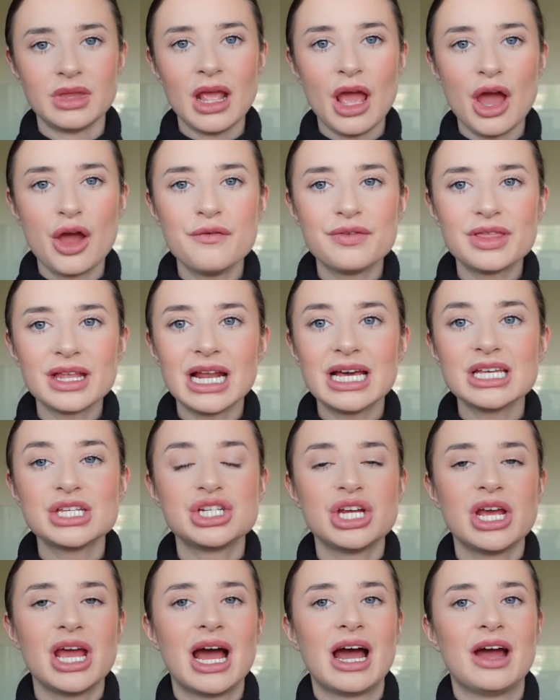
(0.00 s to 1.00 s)
Over the last
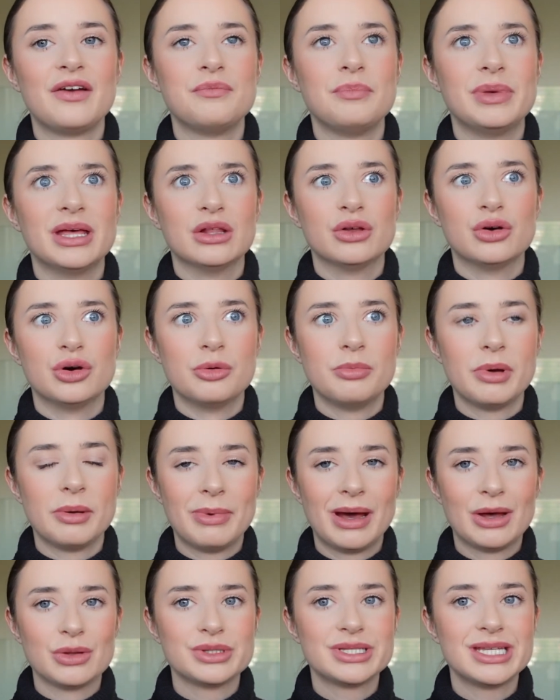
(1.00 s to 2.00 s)
year, I've built up
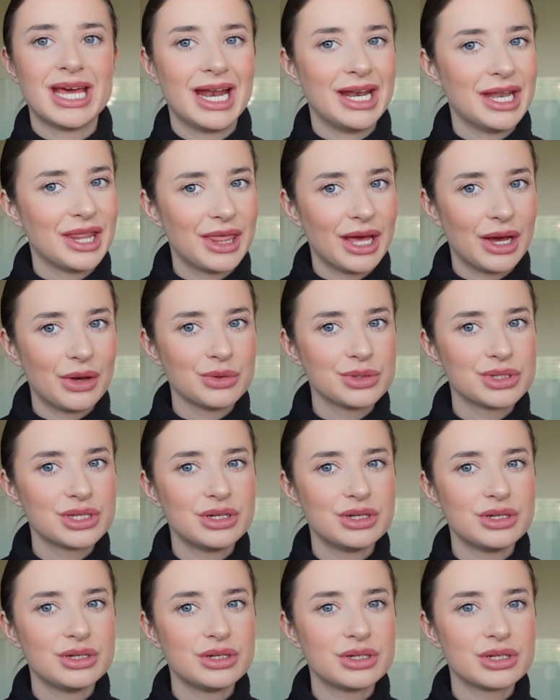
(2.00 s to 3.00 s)
about
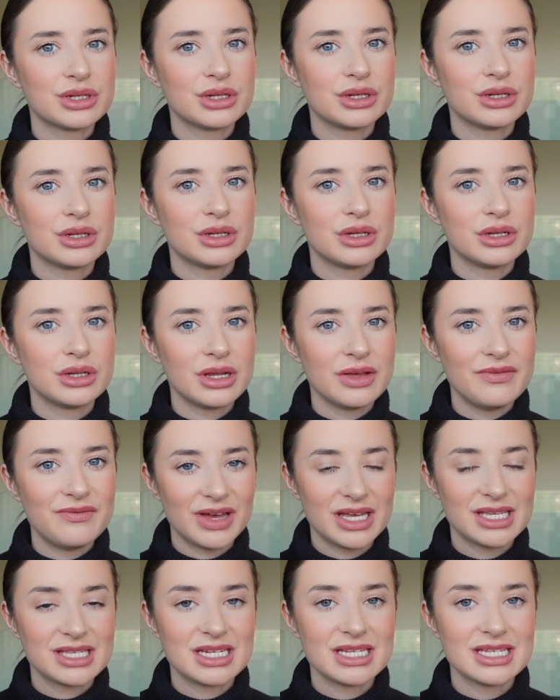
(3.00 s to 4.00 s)
10,000
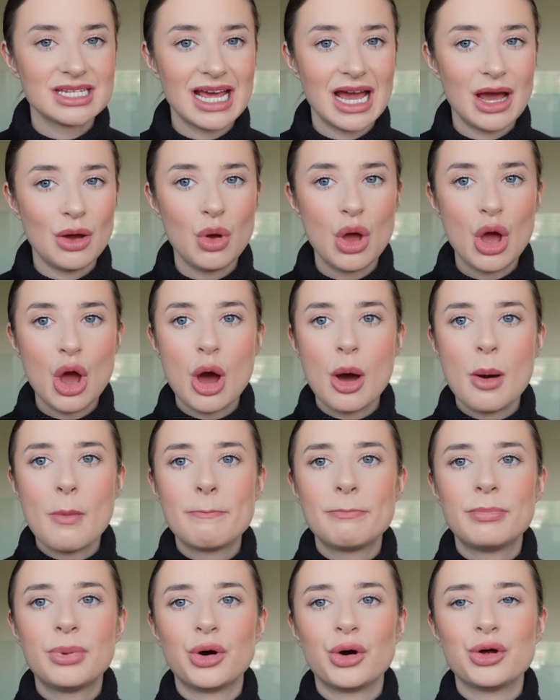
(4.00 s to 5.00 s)
investors now,
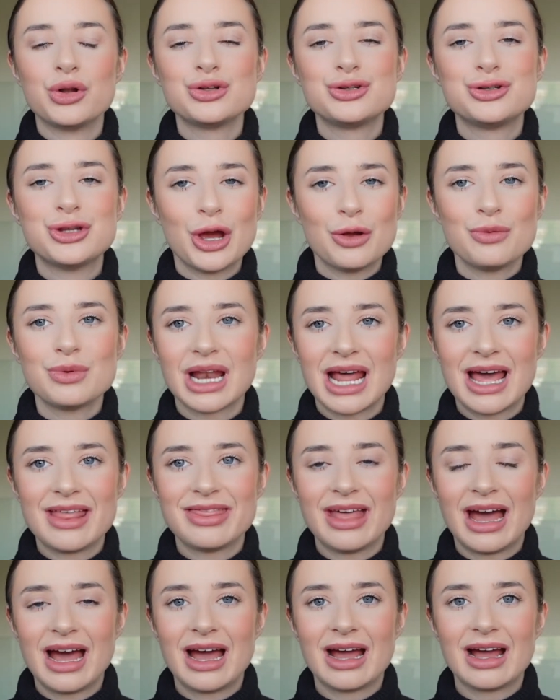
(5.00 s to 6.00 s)
but don't let
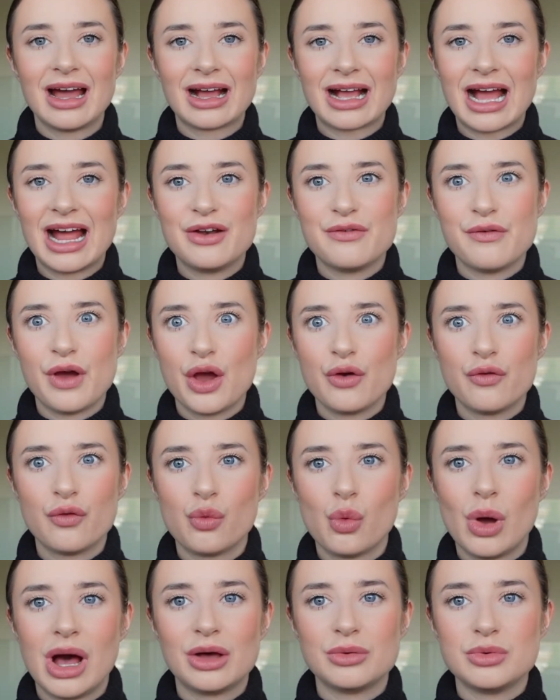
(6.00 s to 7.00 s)
that kind of
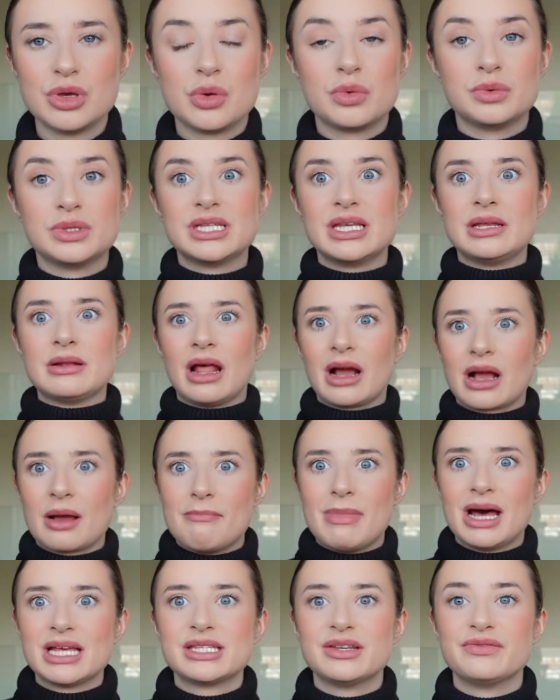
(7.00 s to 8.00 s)
overwhelm you and seem like a
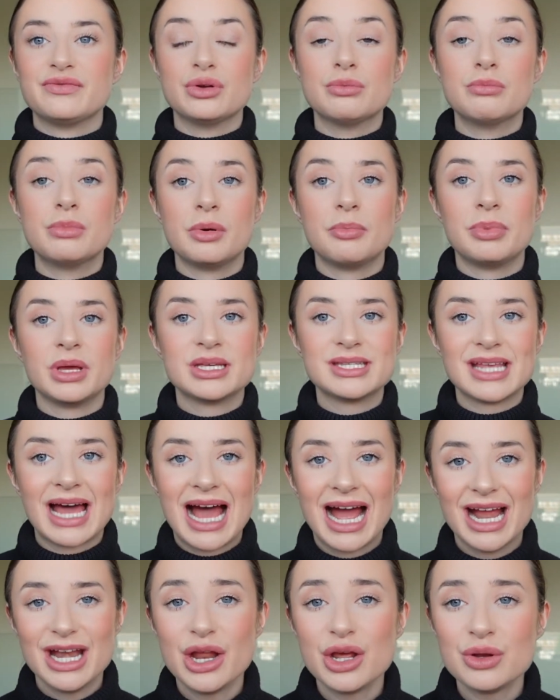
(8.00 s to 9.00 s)
massive number, because
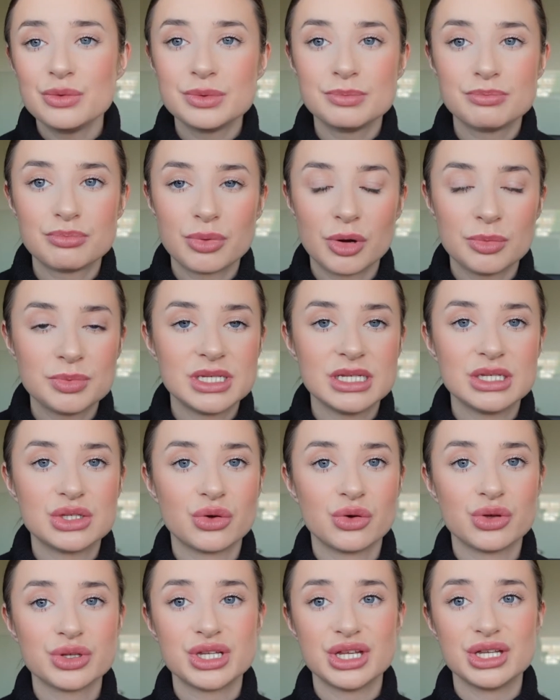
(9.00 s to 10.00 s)
I know property
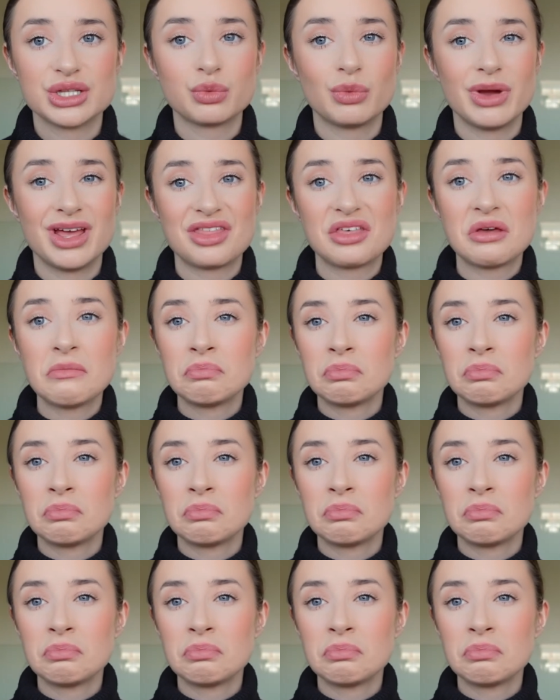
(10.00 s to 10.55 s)
sources with